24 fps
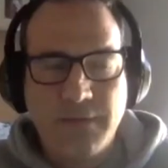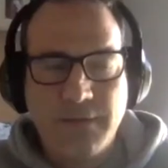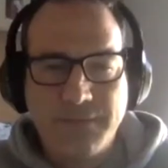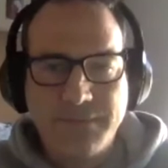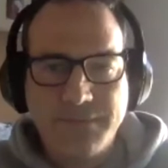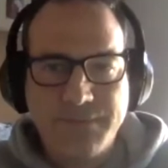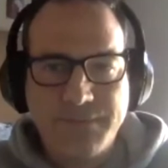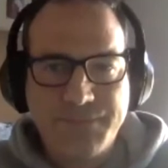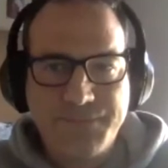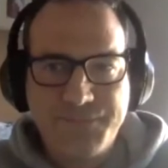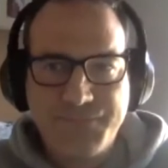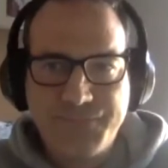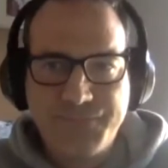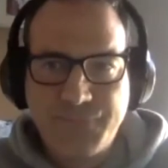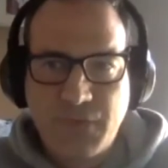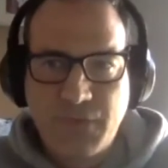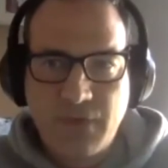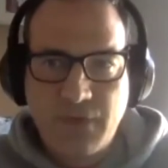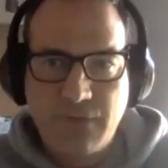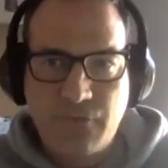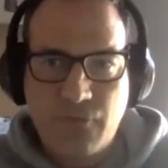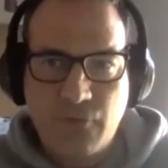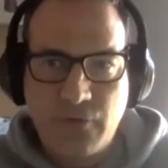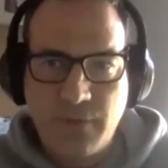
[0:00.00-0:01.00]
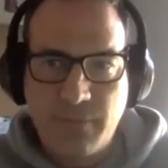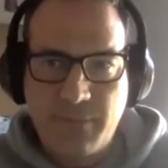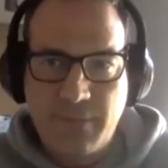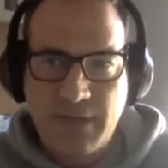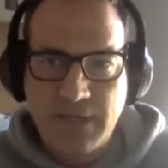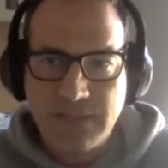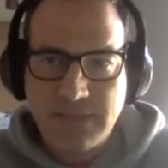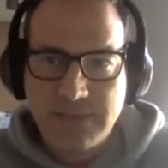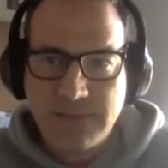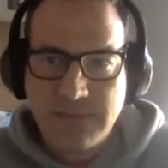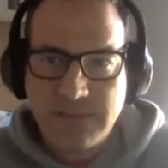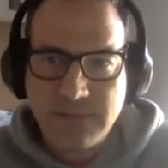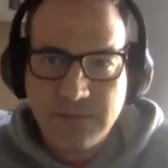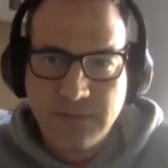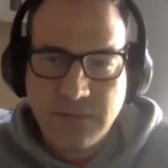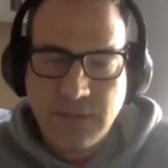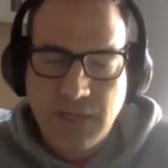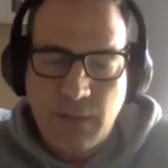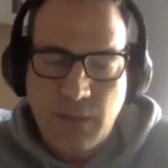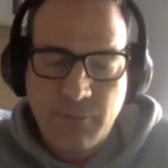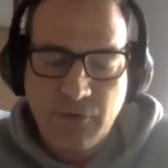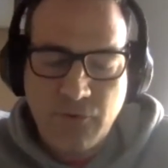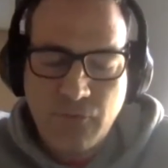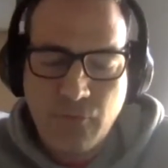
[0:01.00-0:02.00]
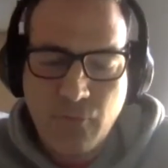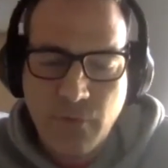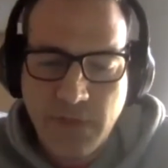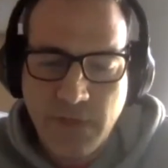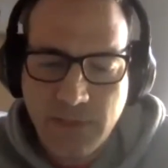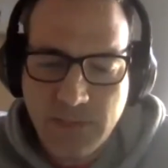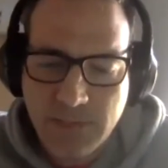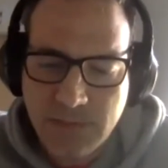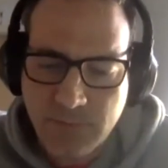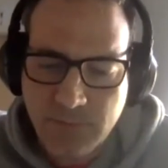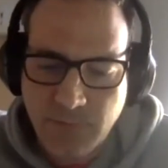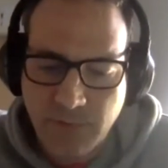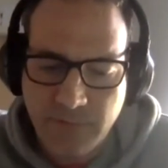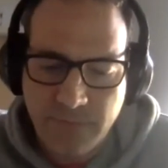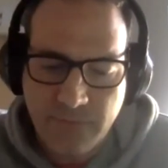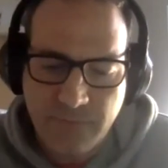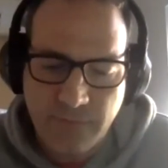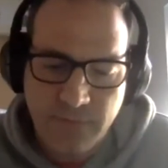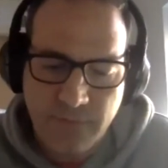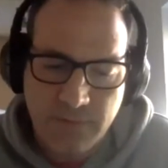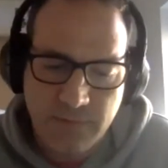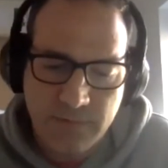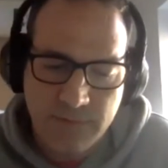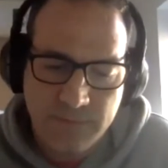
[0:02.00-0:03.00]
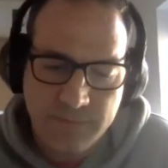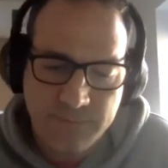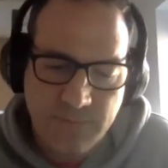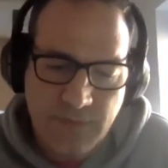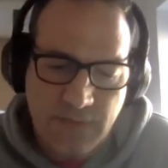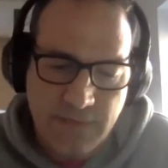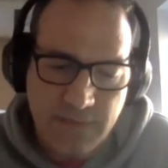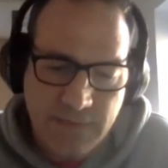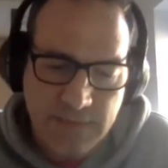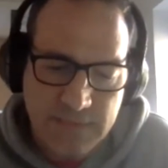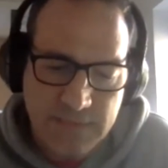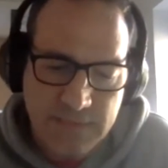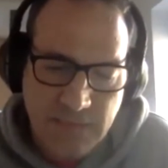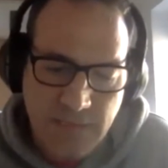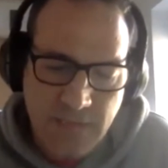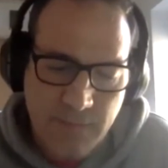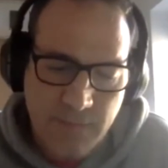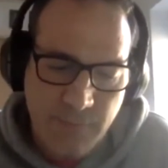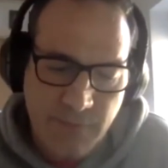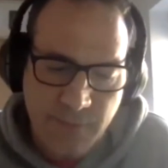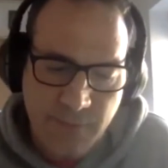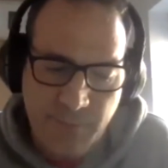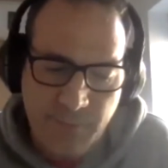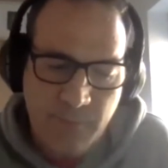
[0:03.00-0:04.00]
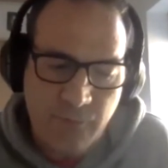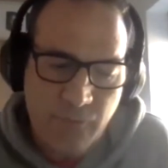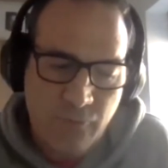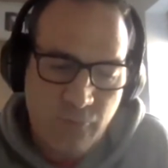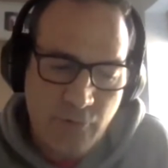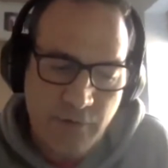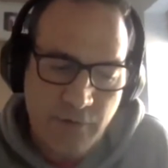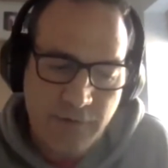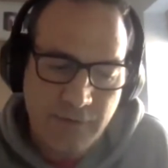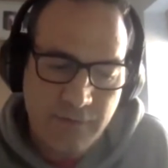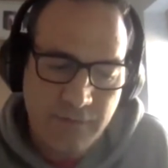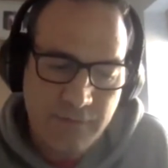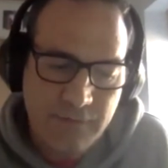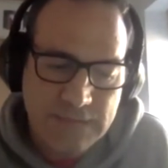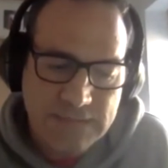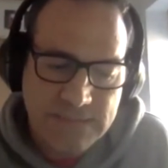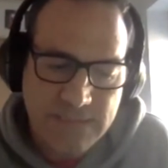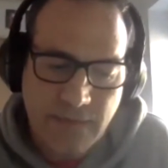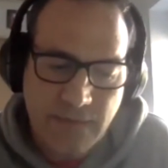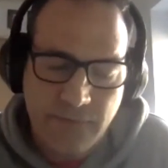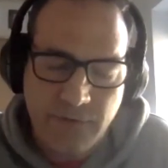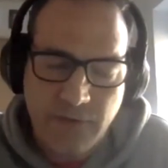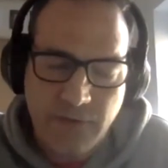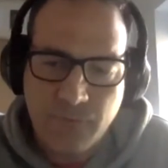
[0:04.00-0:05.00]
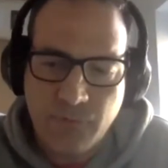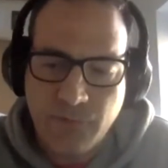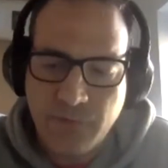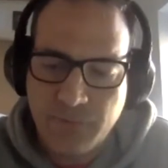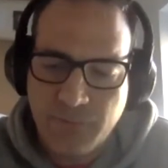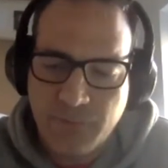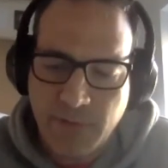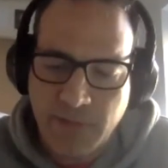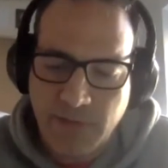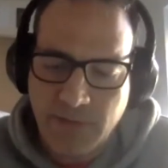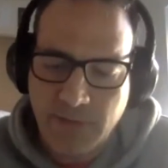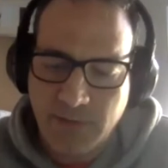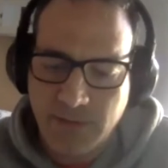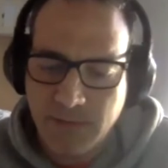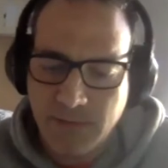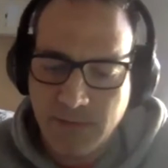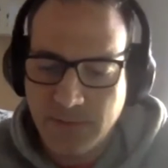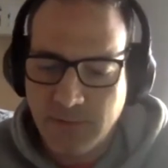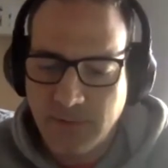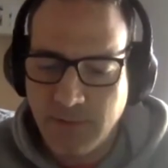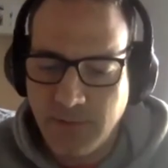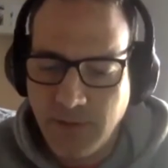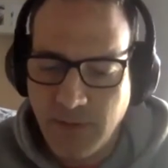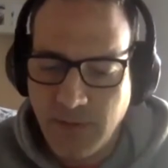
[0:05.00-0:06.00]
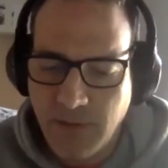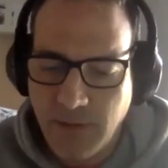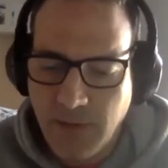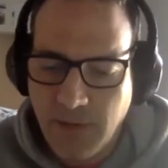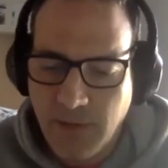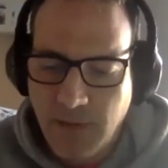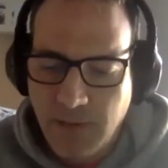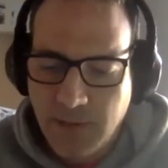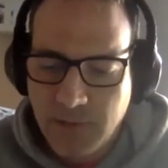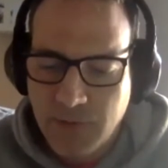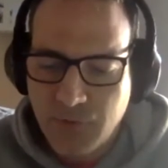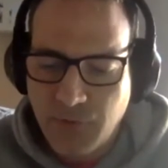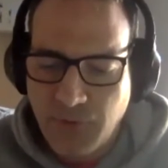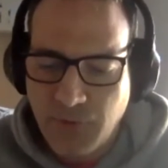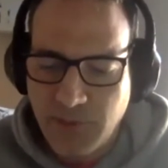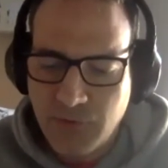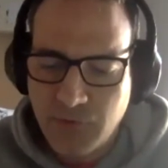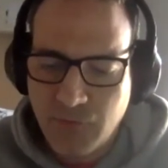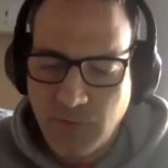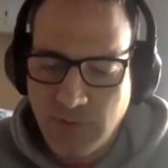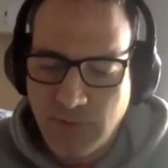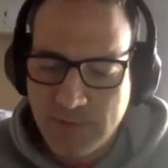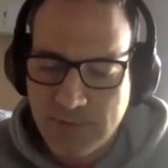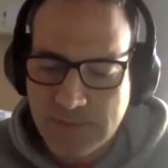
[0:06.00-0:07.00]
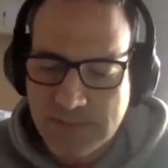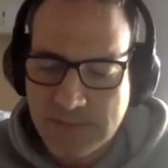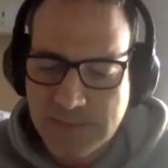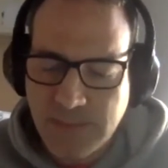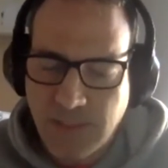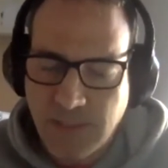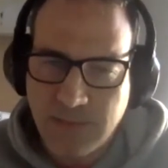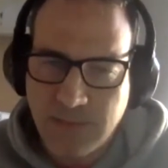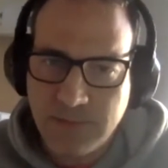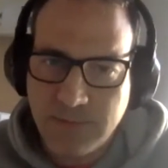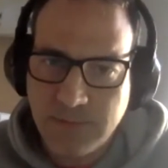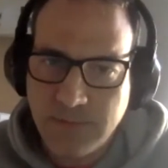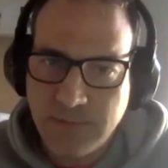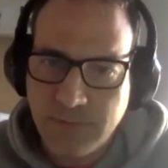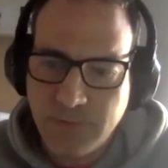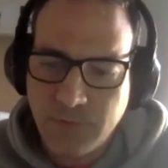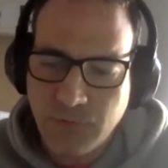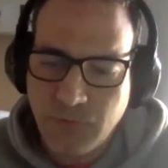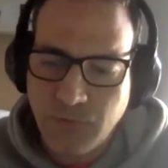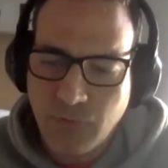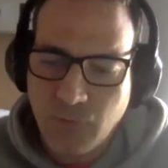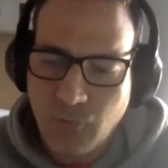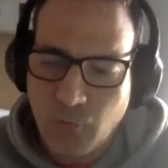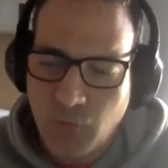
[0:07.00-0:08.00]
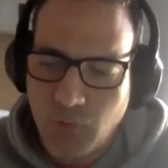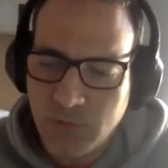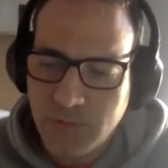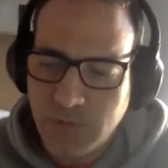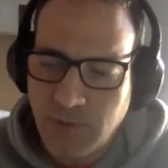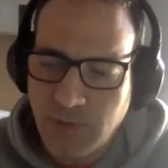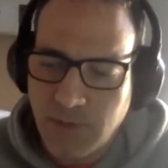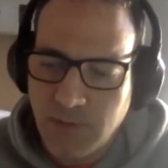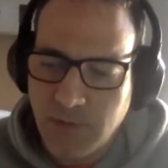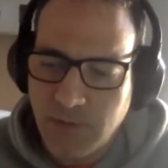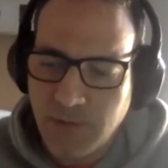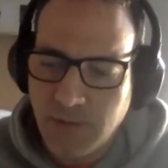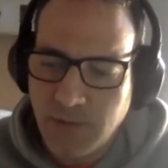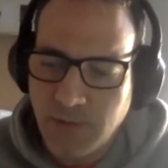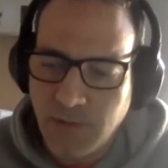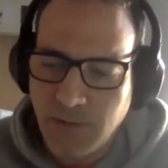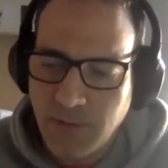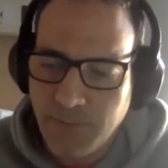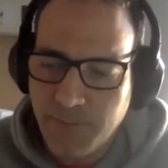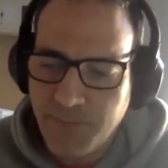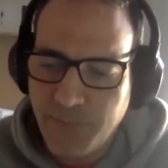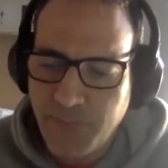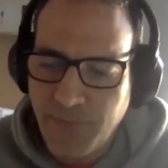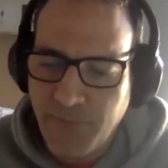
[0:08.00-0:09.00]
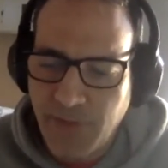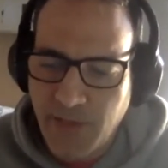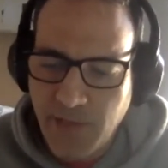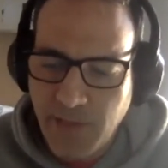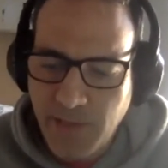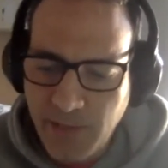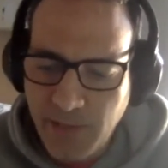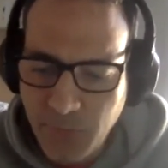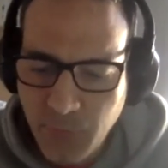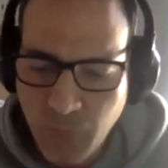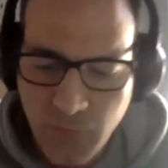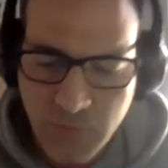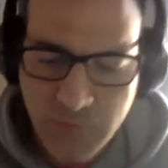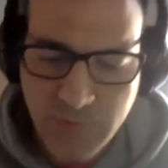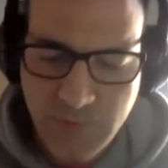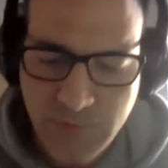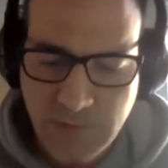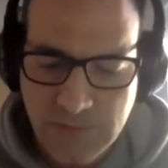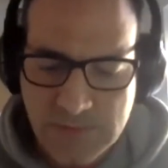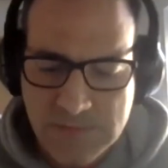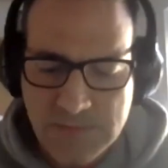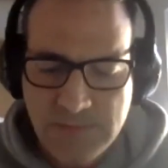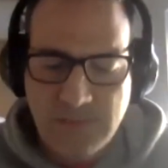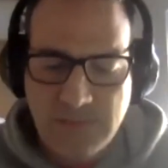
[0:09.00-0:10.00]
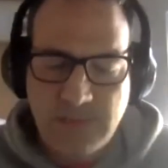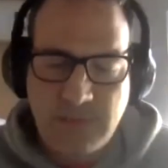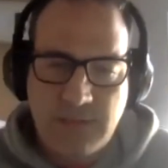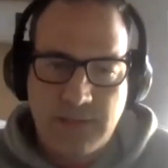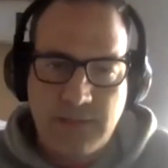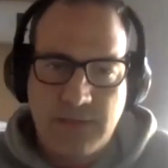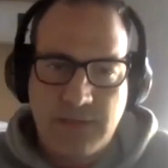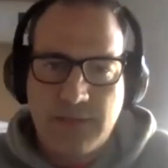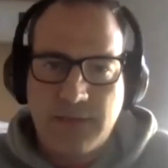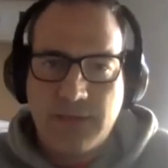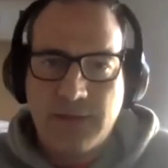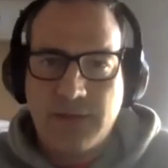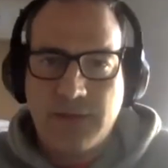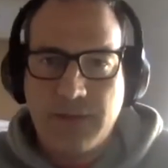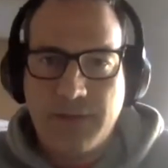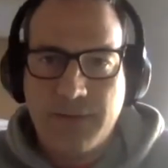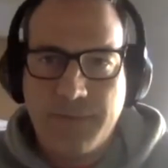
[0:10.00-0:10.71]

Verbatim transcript: um, for the past uh, couple of weeks, we've, um, I guess, like many people working on this area, we've been trying to understand, you know, what um, a what is the